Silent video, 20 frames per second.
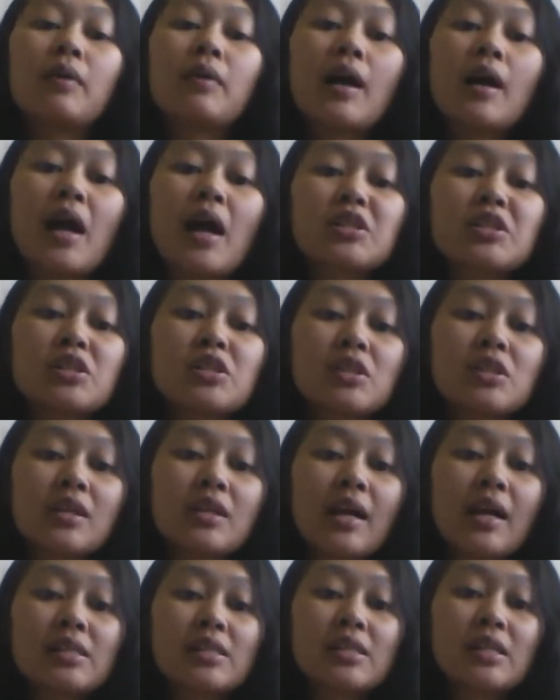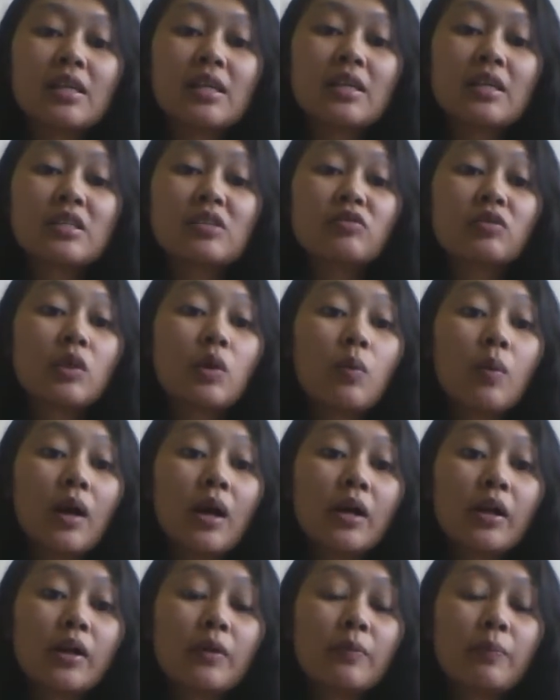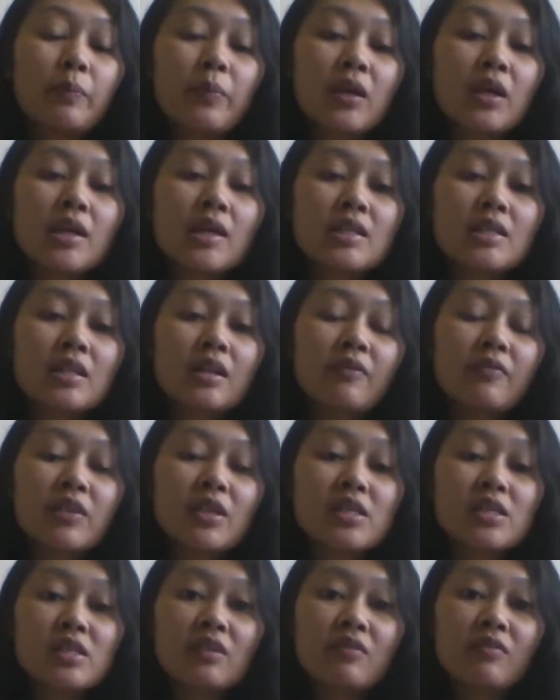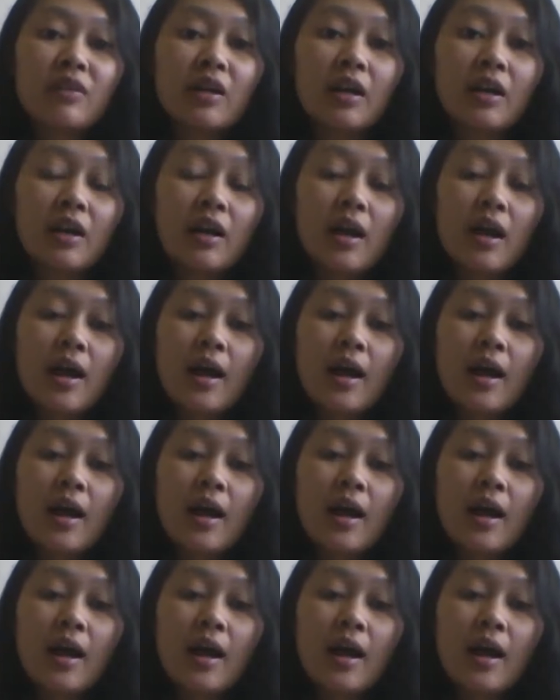oxygen content is required because of the severe